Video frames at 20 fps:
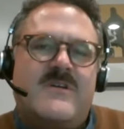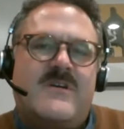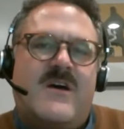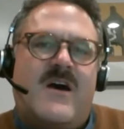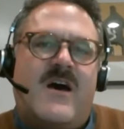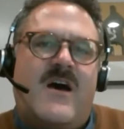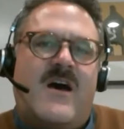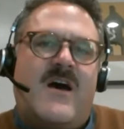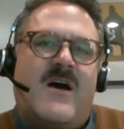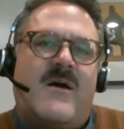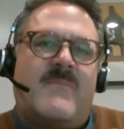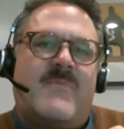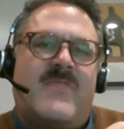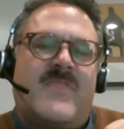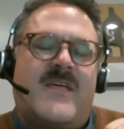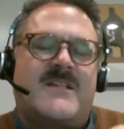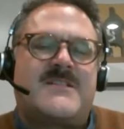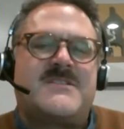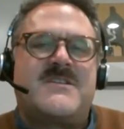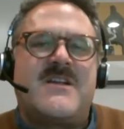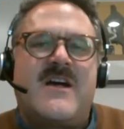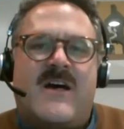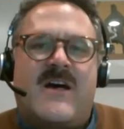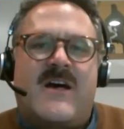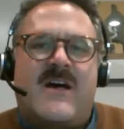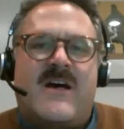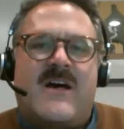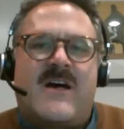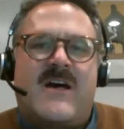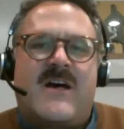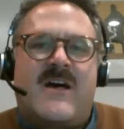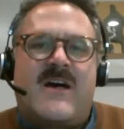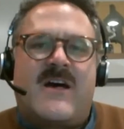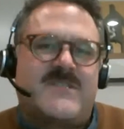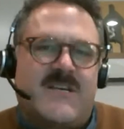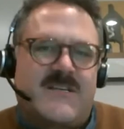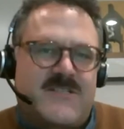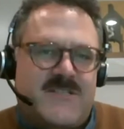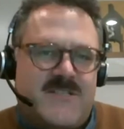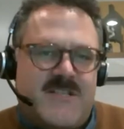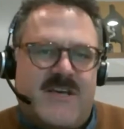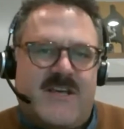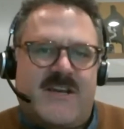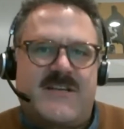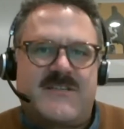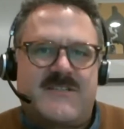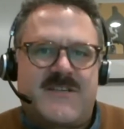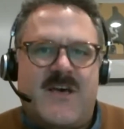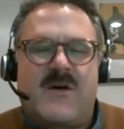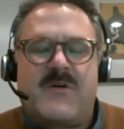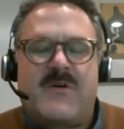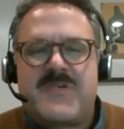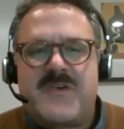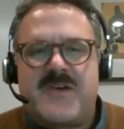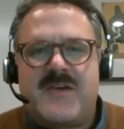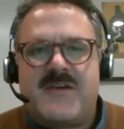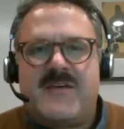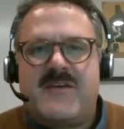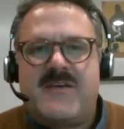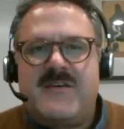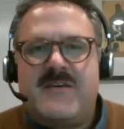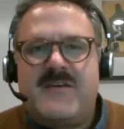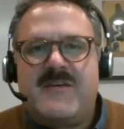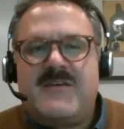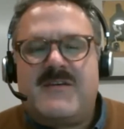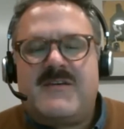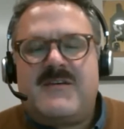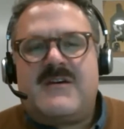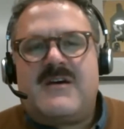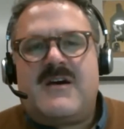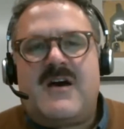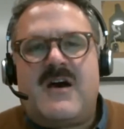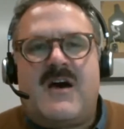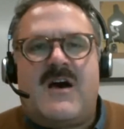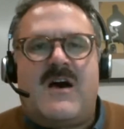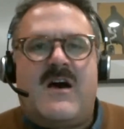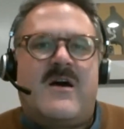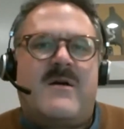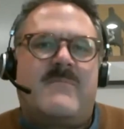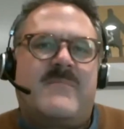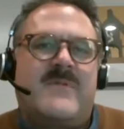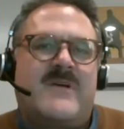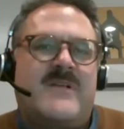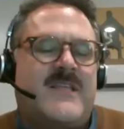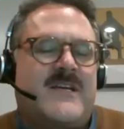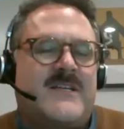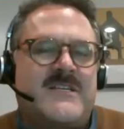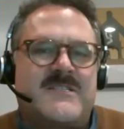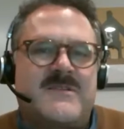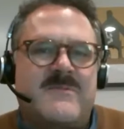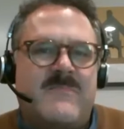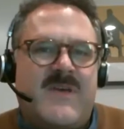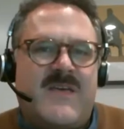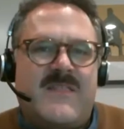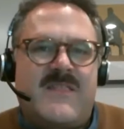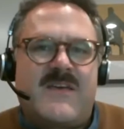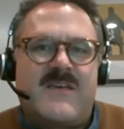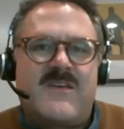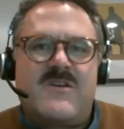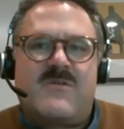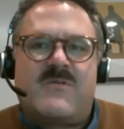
That's not a process that is healthy. That doesn't mean that